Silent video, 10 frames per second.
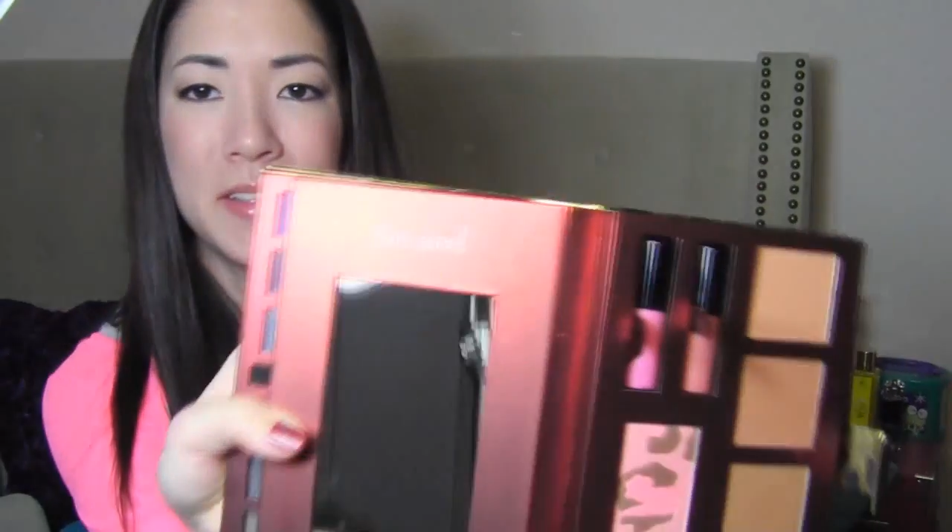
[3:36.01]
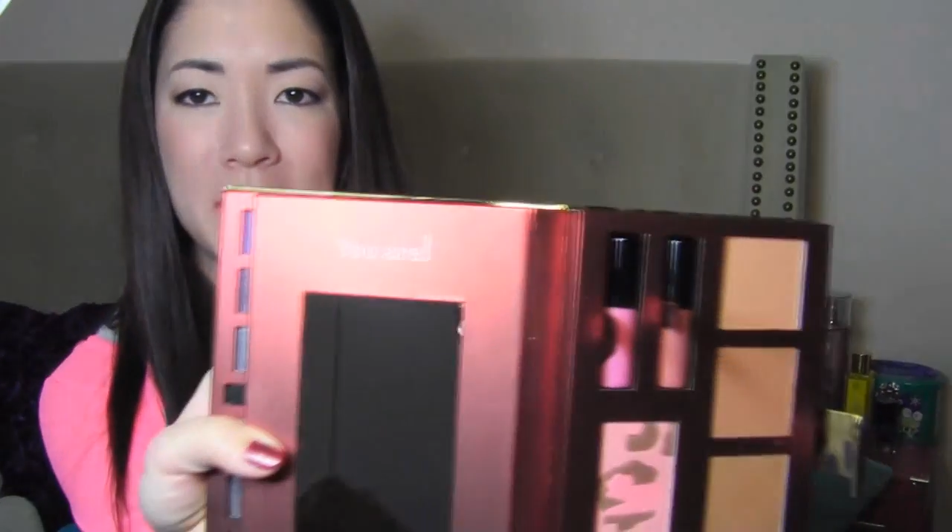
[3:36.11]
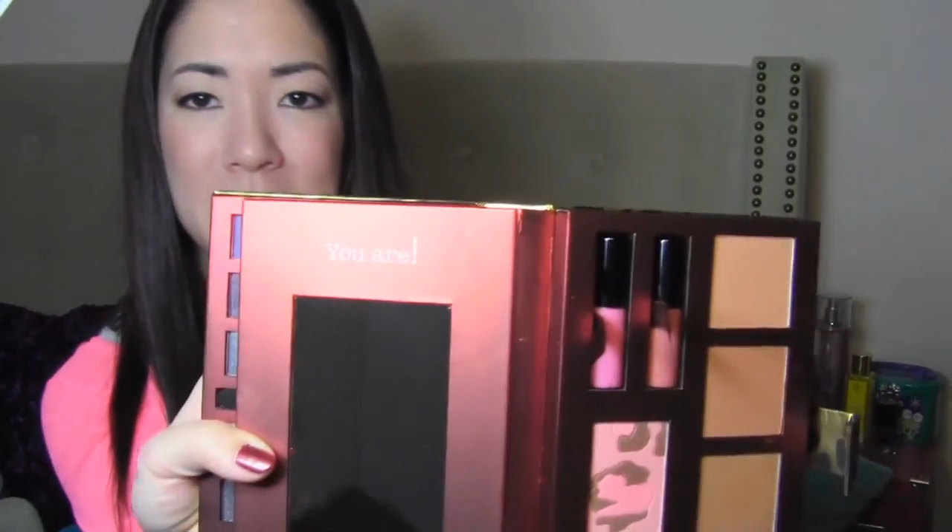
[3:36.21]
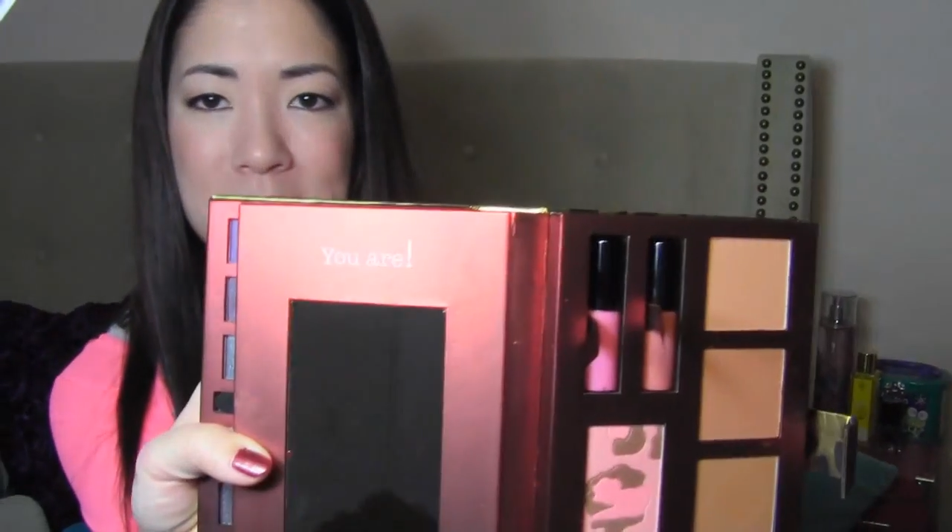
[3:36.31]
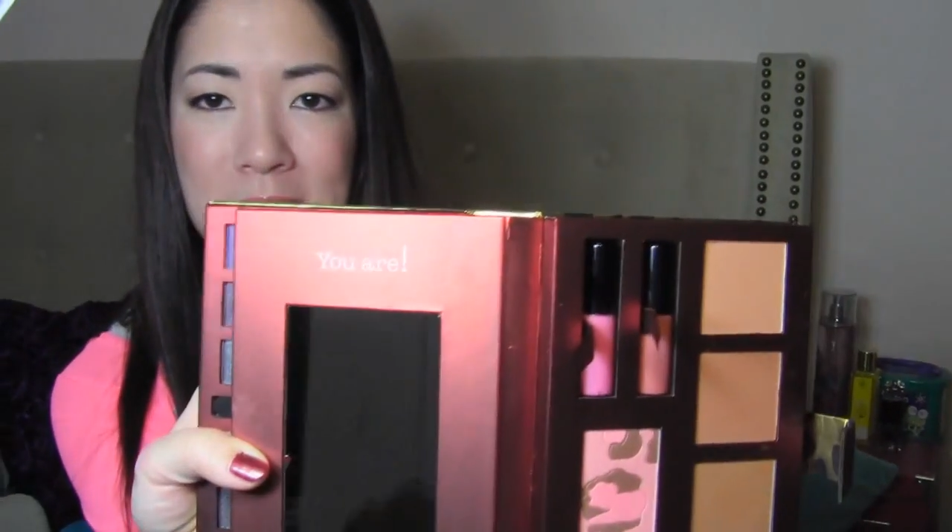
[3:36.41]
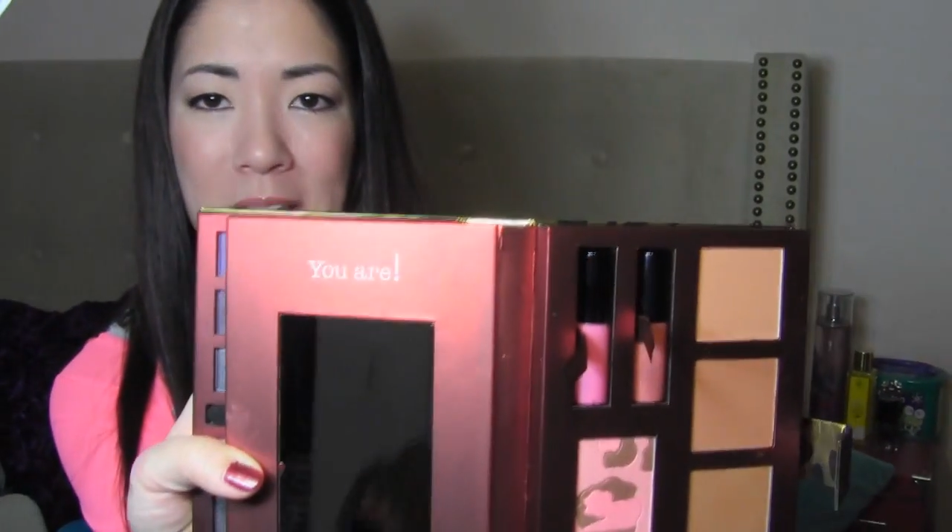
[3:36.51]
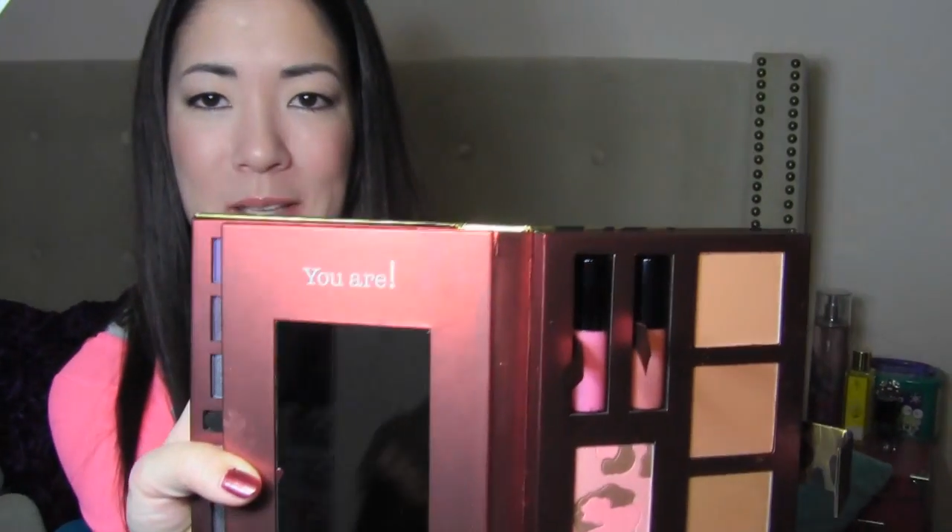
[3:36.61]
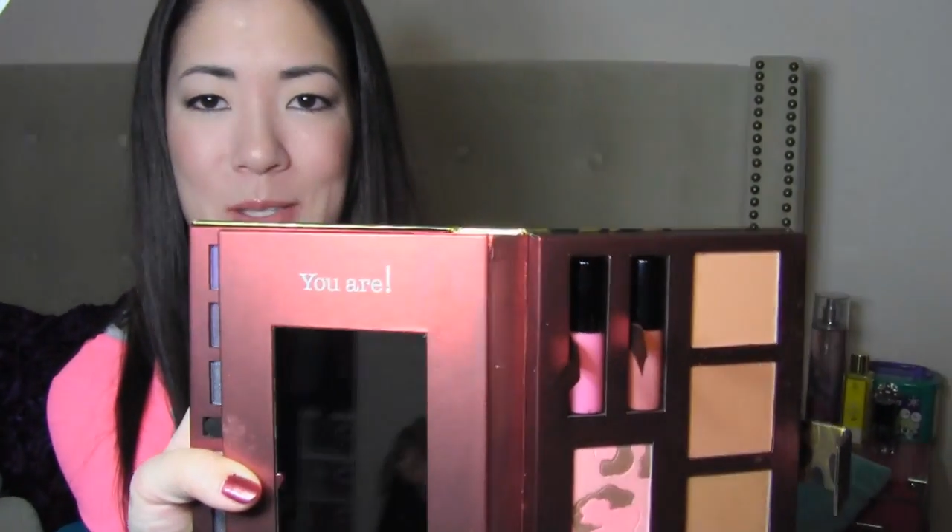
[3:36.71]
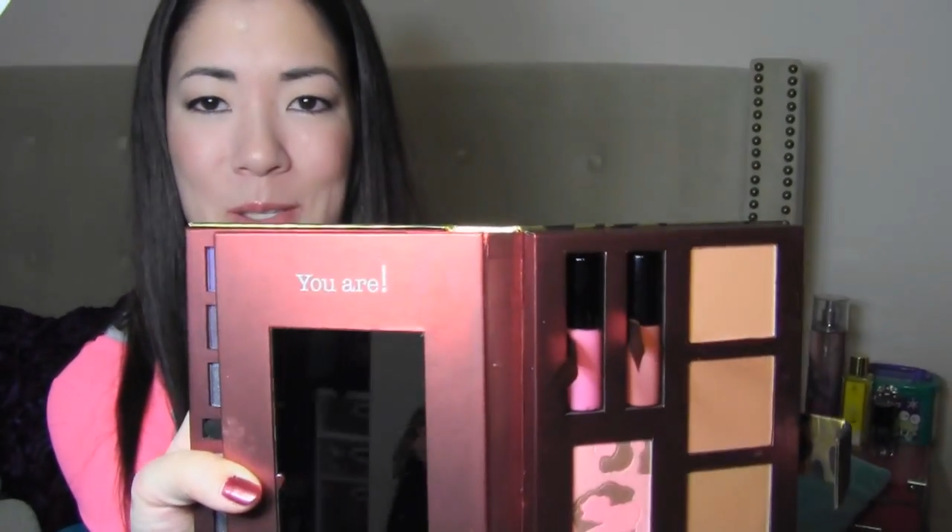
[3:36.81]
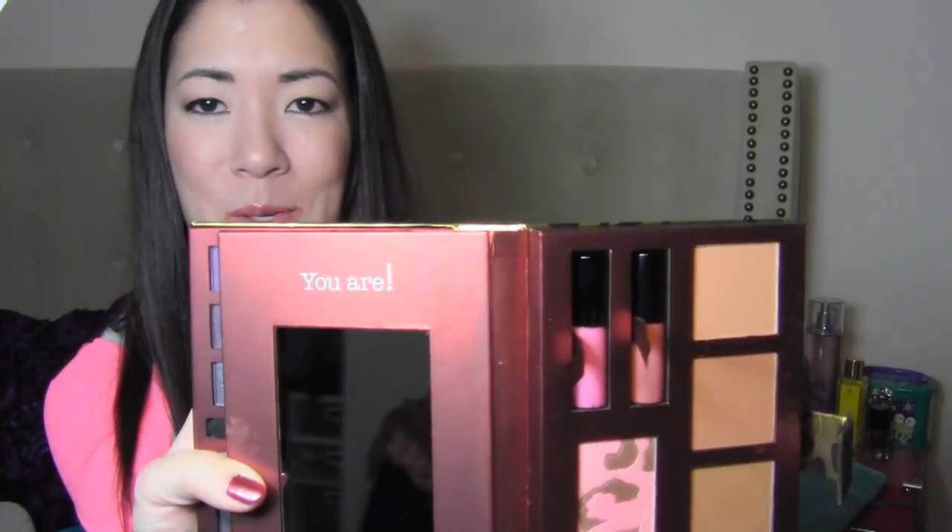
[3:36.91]
it
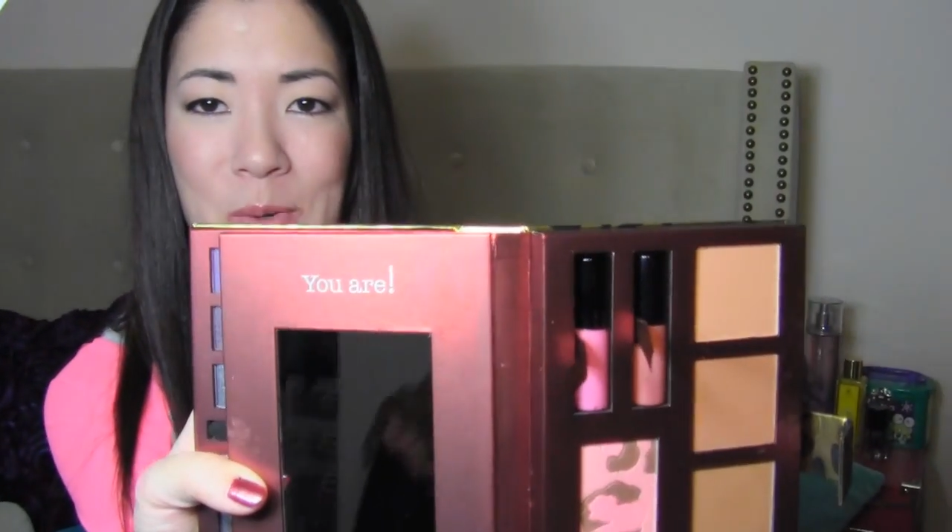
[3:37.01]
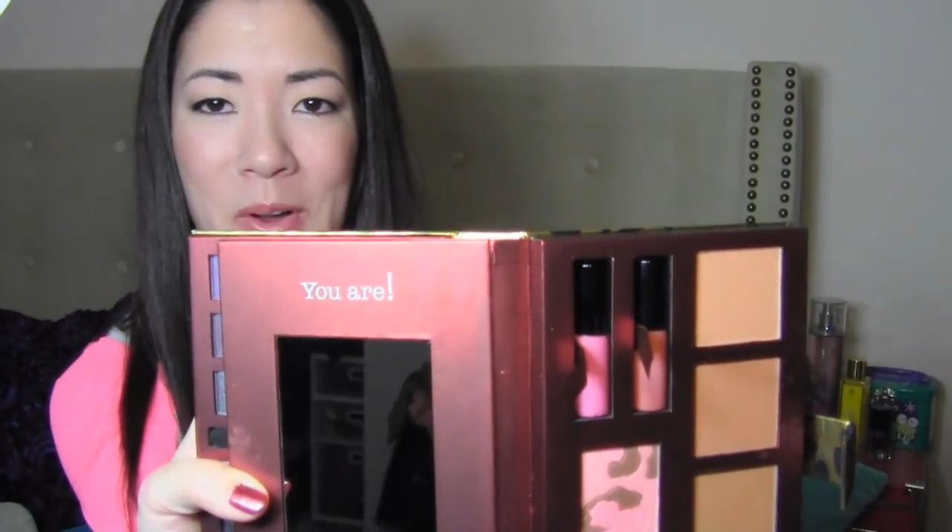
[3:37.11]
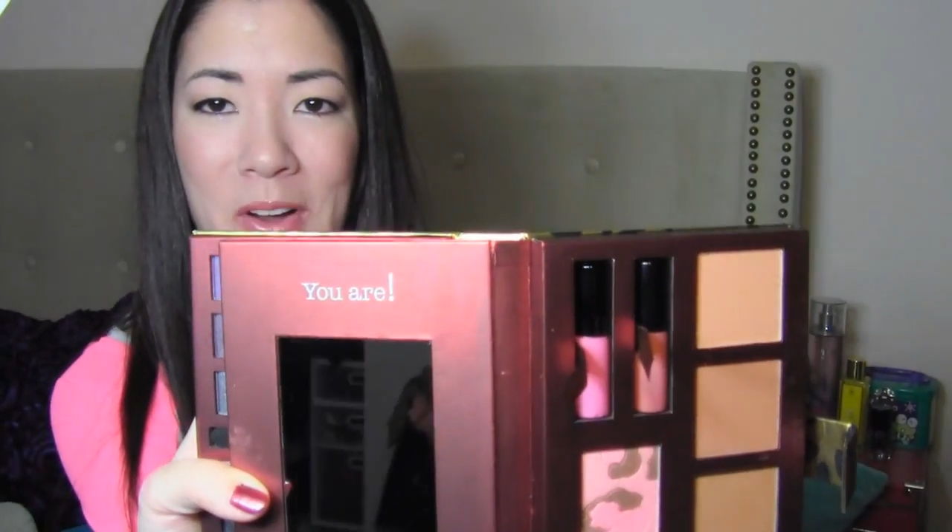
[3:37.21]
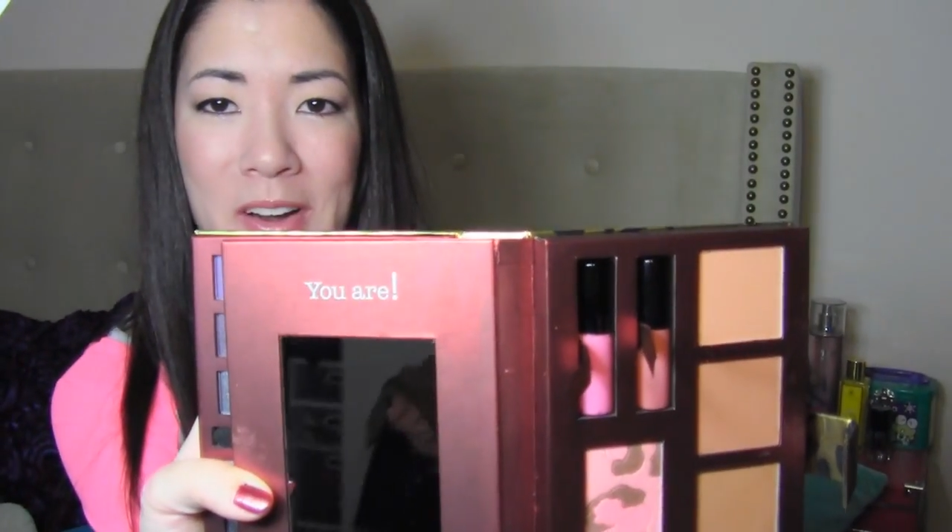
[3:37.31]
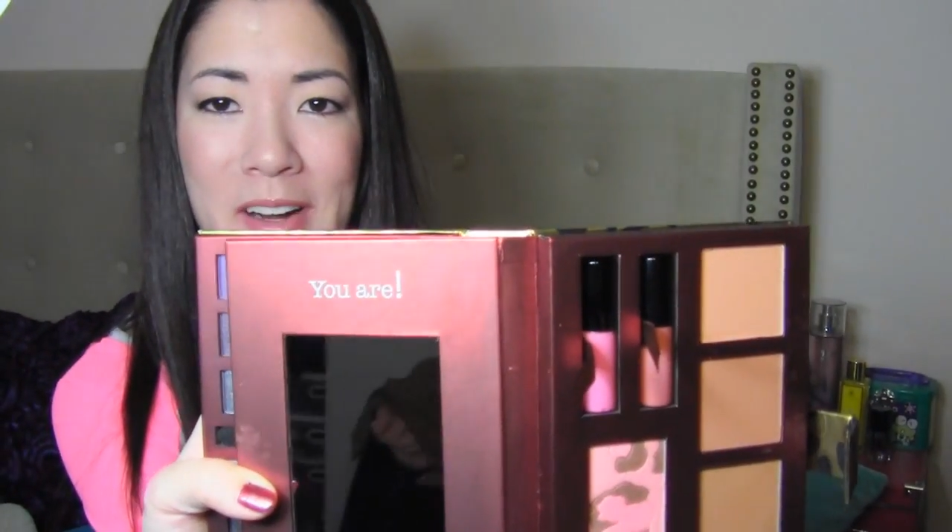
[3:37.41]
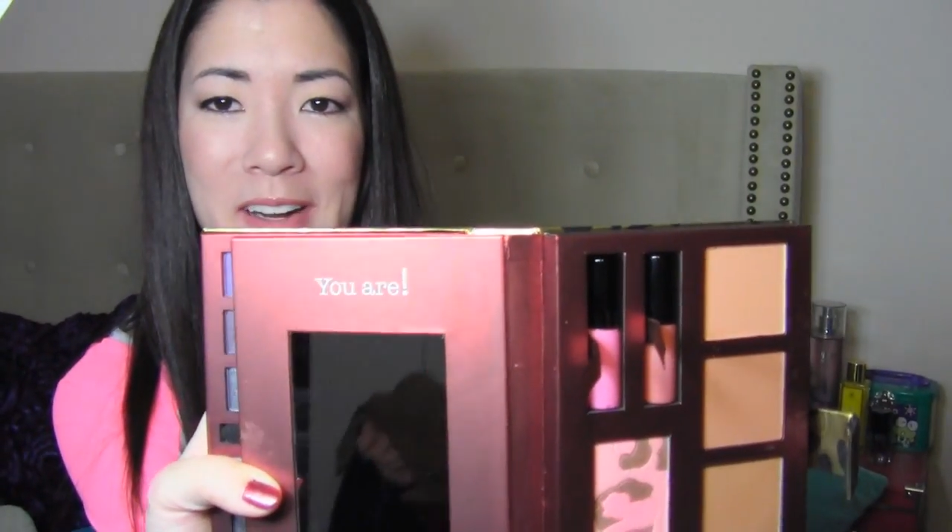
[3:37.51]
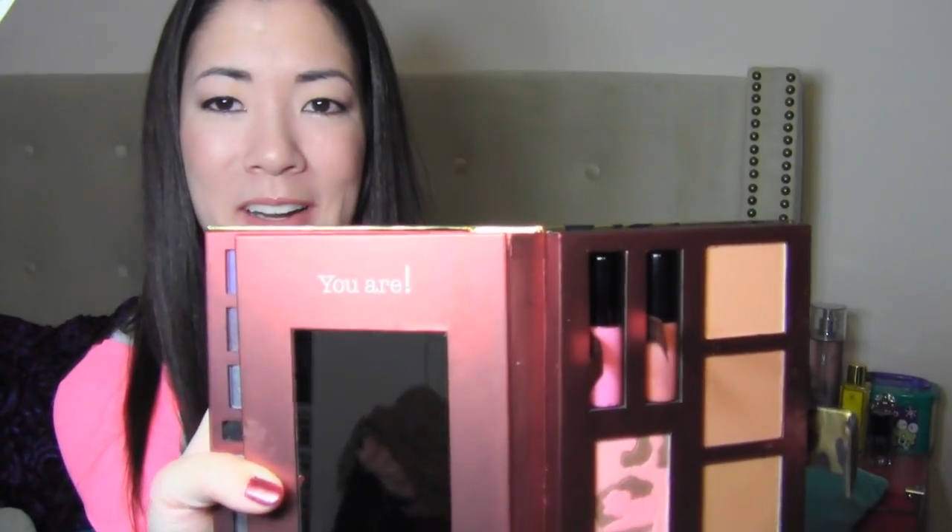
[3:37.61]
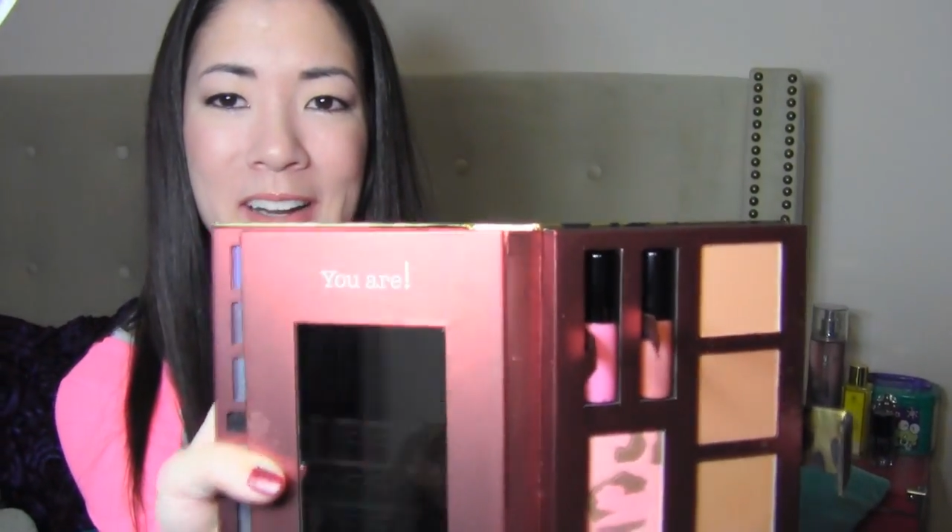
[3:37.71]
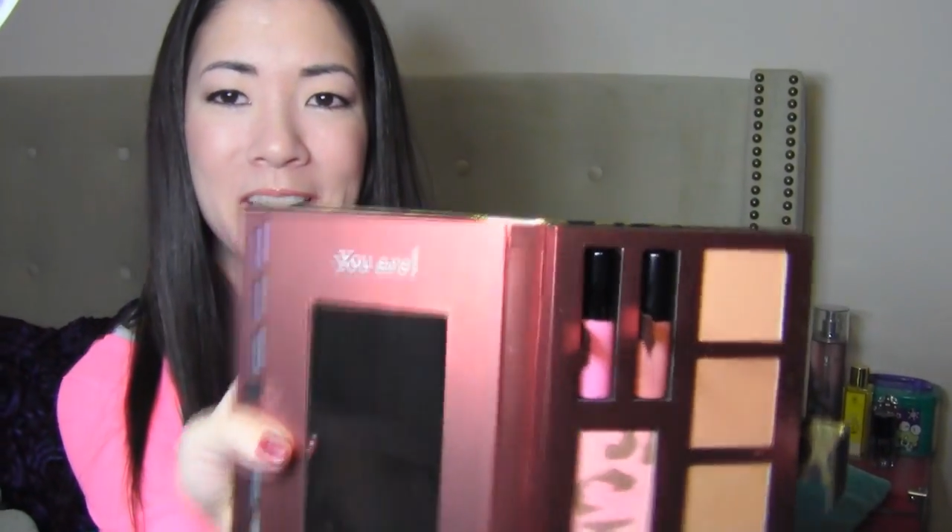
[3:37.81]
says "You are."